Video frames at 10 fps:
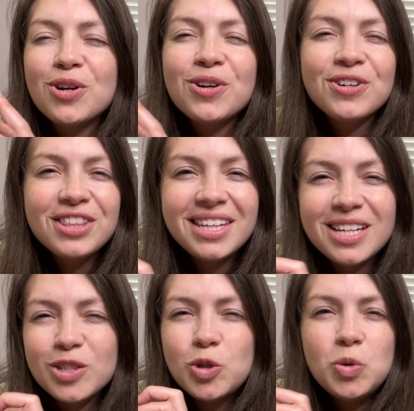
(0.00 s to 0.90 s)
earthy
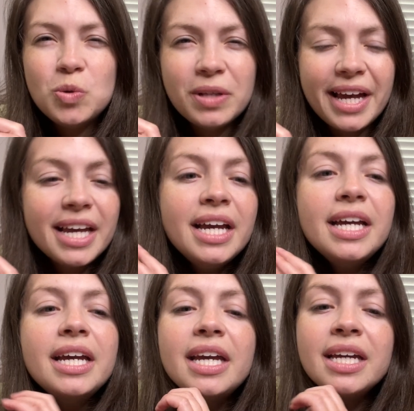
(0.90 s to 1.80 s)
and cool, like
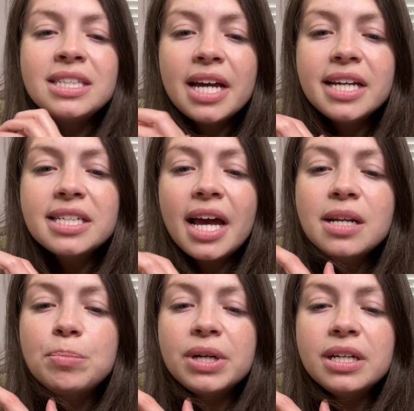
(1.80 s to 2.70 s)
it does kind
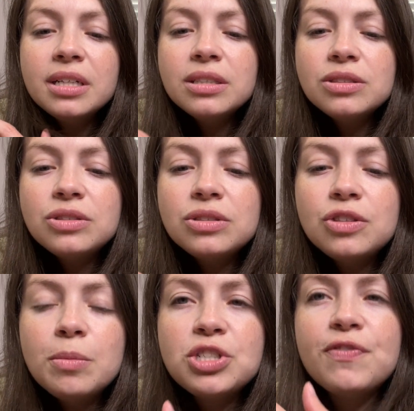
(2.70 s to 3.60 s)
of bring
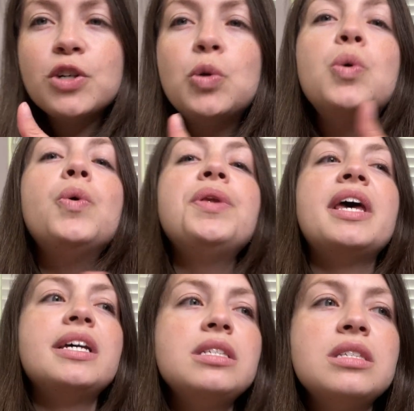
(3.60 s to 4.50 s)
too much of a
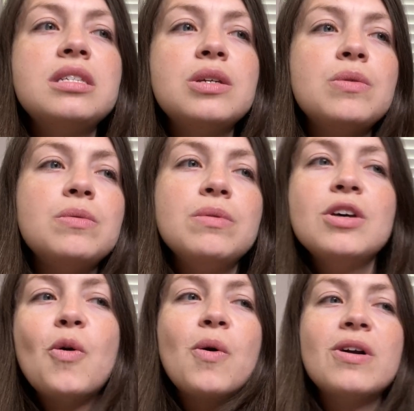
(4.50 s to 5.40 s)
coolness to
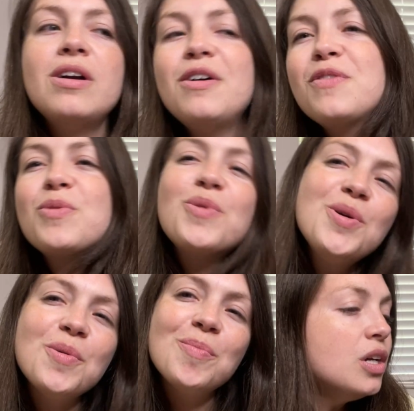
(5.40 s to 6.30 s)
the aura of the
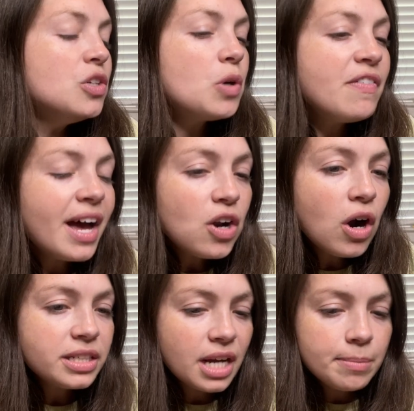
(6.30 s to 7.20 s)
room. So I've had a
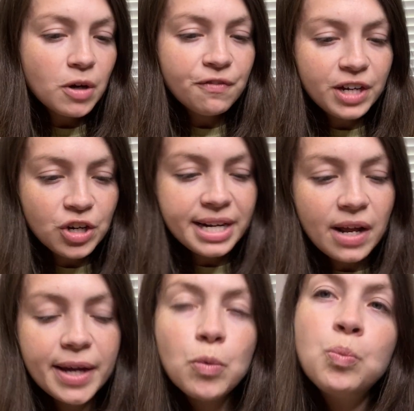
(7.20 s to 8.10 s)
hard time though figuring out
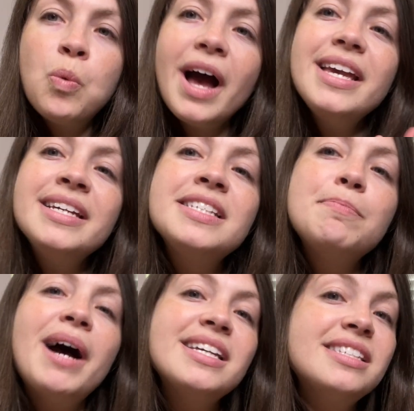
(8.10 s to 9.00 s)
like what is
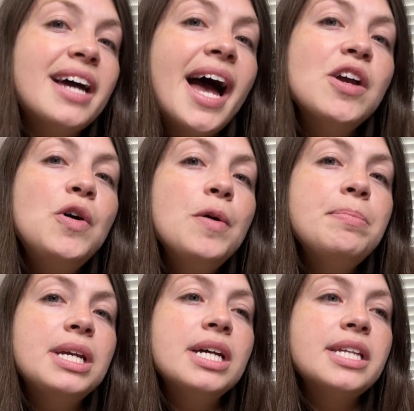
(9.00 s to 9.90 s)
my style
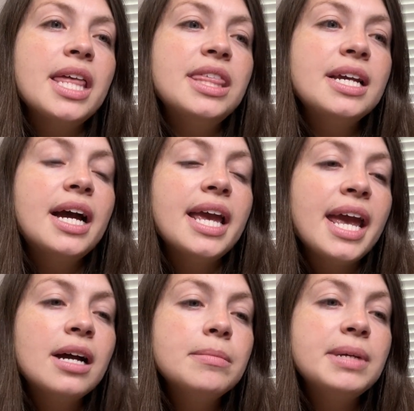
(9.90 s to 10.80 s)
because I think I
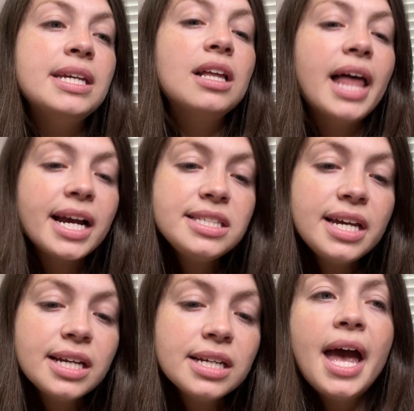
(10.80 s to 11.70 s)
am
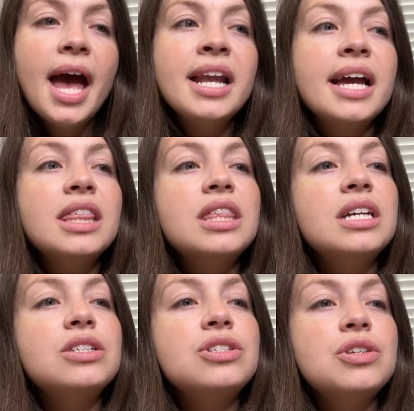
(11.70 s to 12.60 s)
eclectic and I
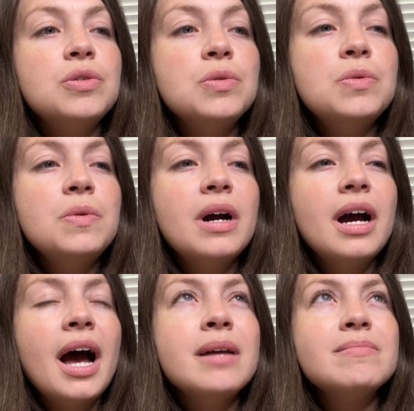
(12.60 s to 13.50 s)
think too
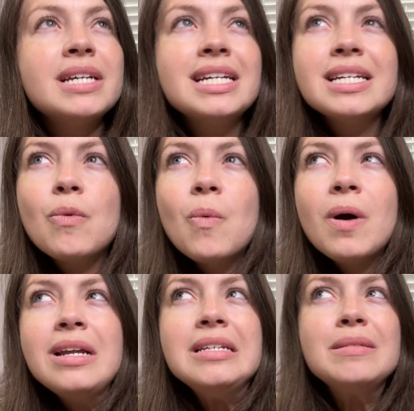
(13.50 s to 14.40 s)
I'm like
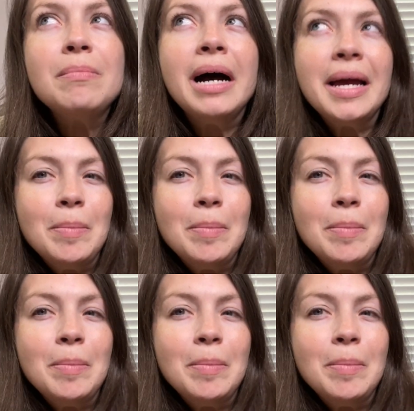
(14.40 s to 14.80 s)
what is my